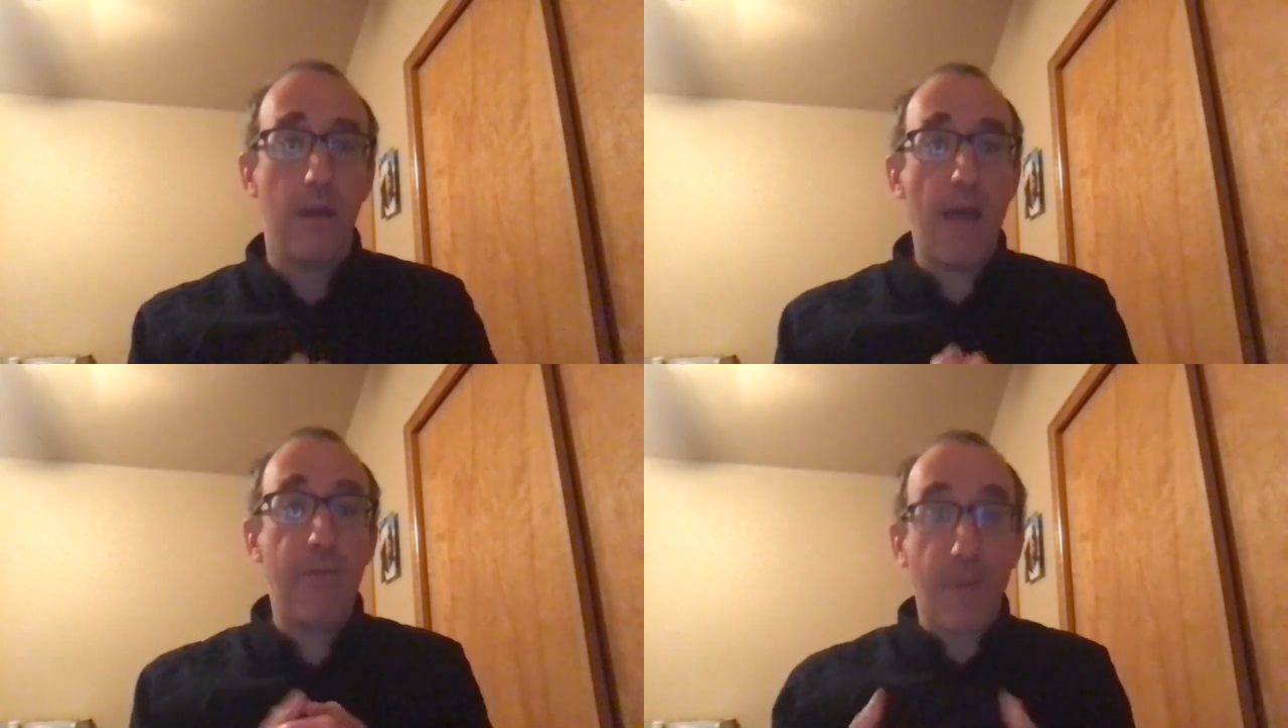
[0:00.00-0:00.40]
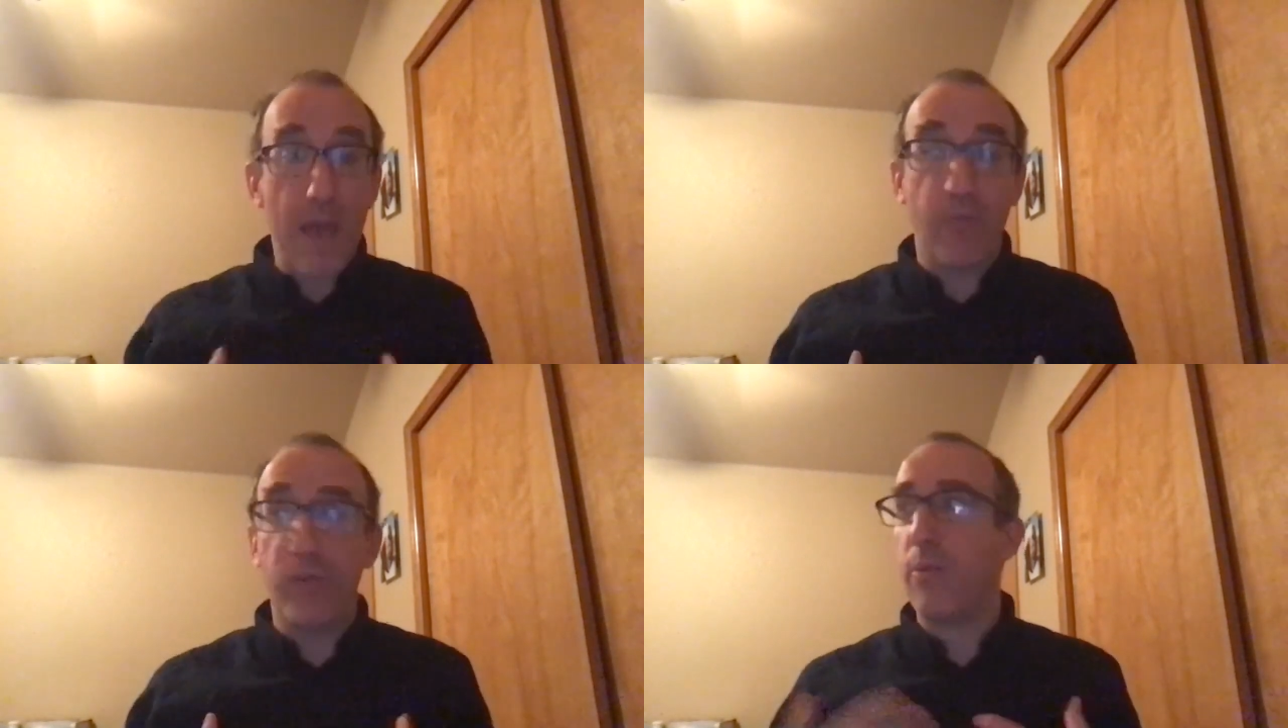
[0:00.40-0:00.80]
And
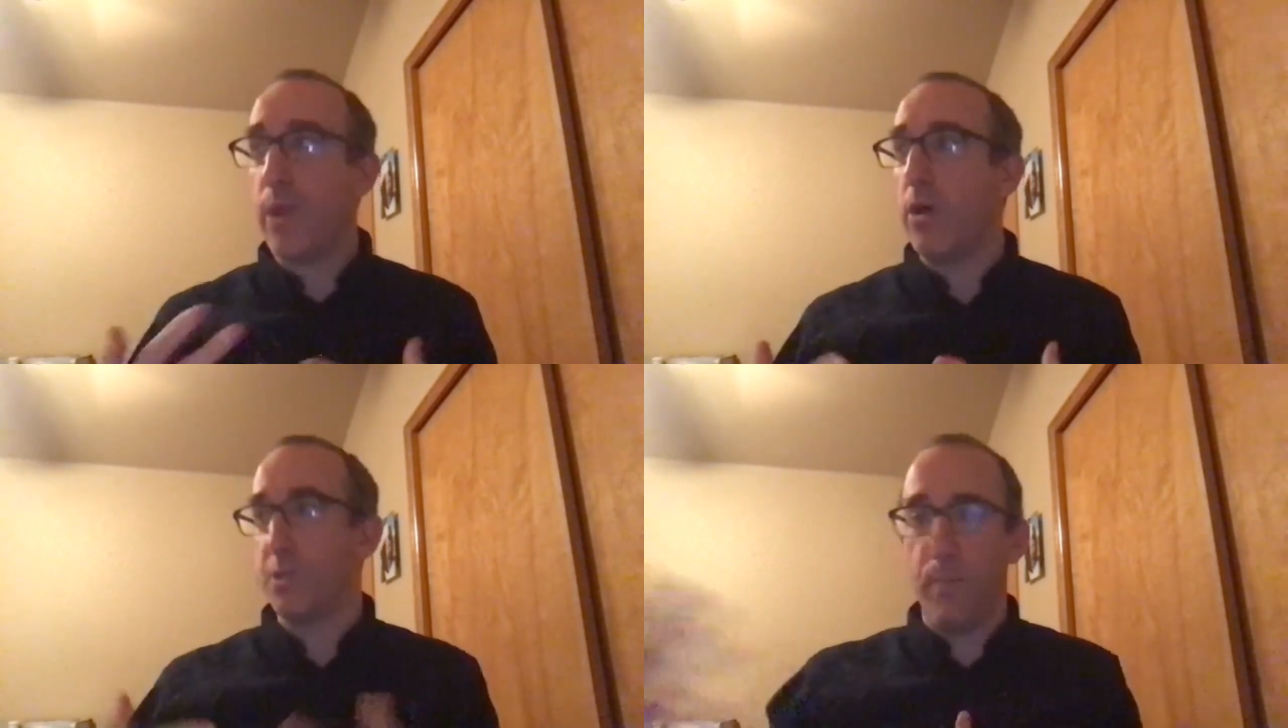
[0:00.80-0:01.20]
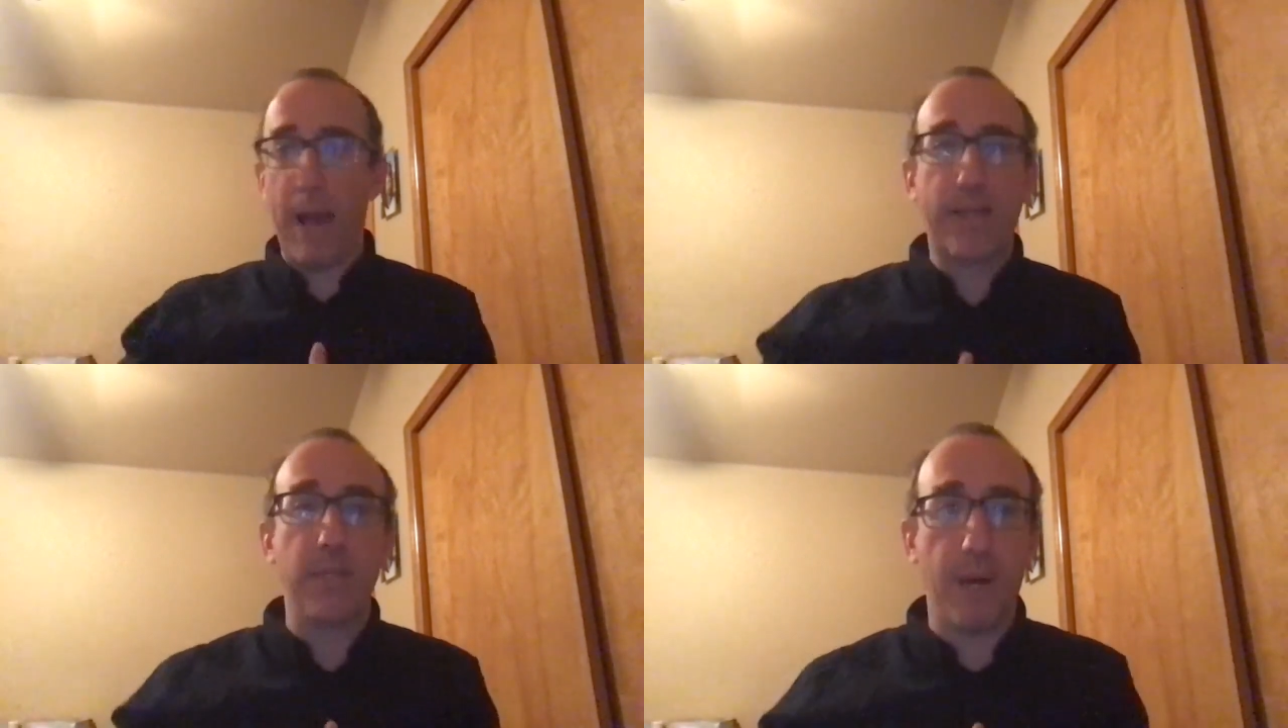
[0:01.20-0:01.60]
thankfully, we also
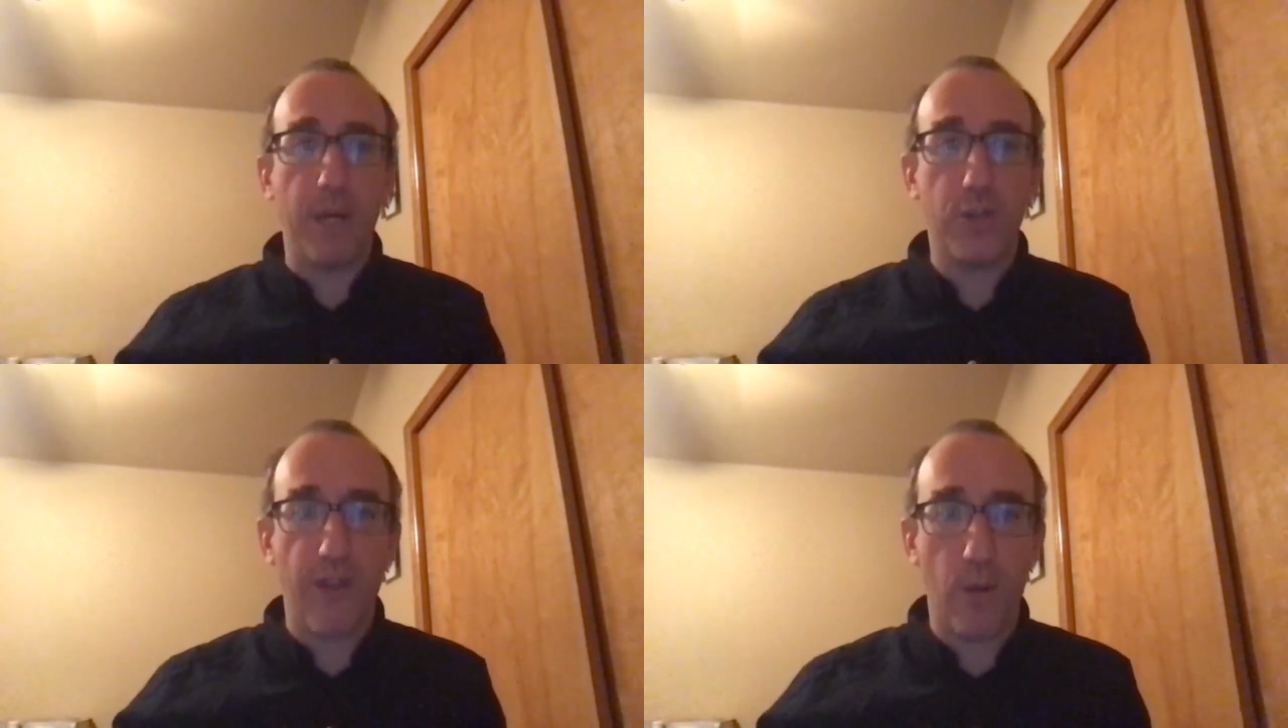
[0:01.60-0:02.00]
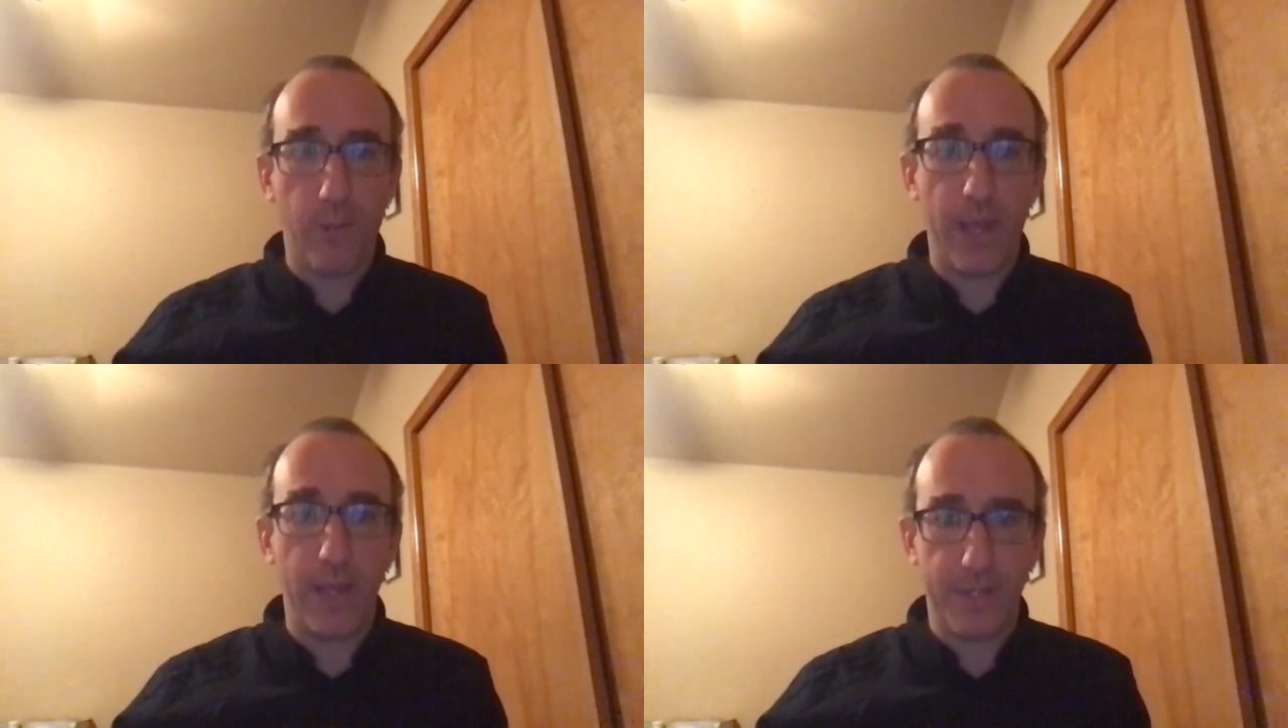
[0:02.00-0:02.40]
backed a bunch of
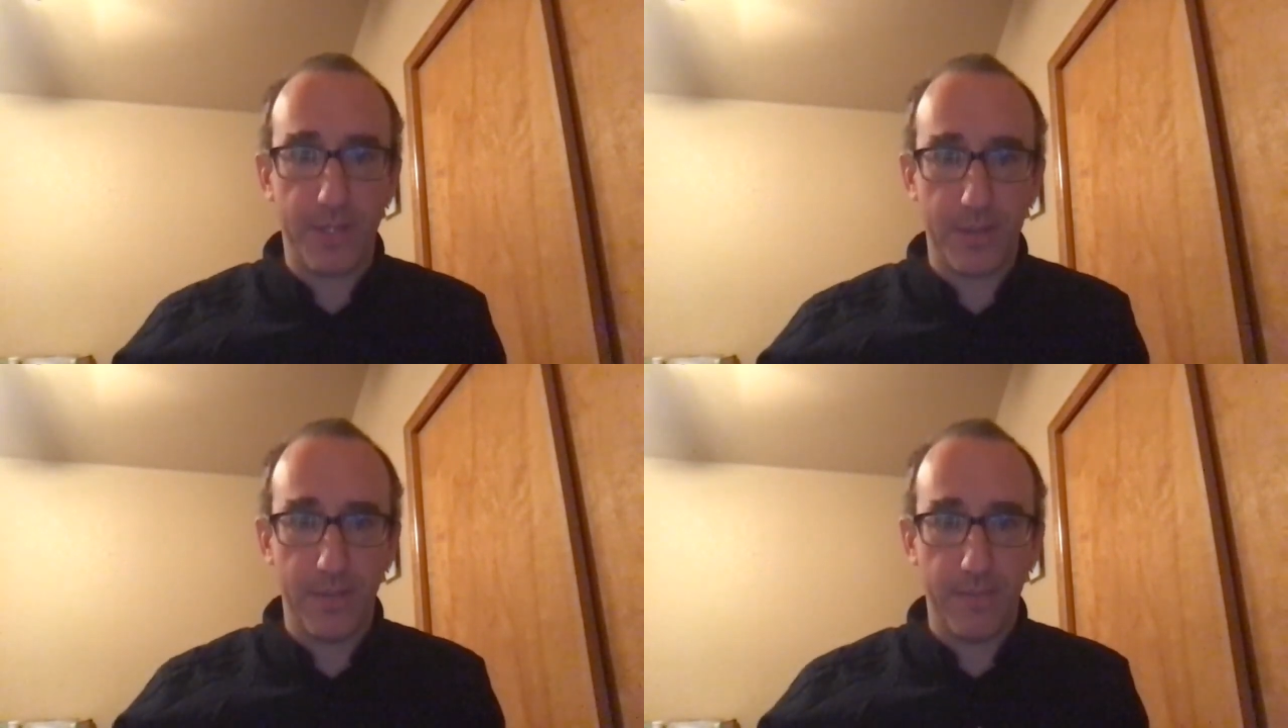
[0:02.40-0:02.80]
airplanes.